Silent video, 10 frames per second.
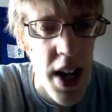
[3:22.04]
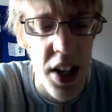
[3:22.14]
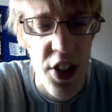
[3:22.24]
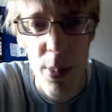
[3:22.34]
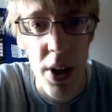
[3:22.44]

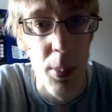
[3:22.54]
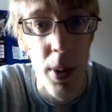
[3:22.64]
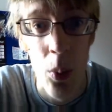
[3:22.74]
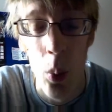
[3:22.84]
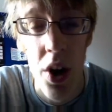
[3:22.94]

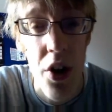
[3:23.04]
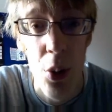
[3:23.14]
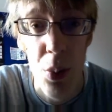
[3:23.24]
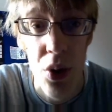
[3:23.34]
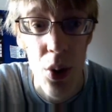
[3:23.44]
inexplicably wide
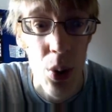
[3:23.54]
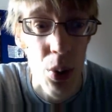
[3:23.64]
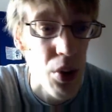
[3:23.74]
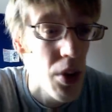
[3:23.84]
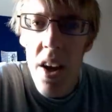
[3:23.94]
open
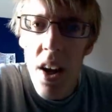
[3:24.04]
doors,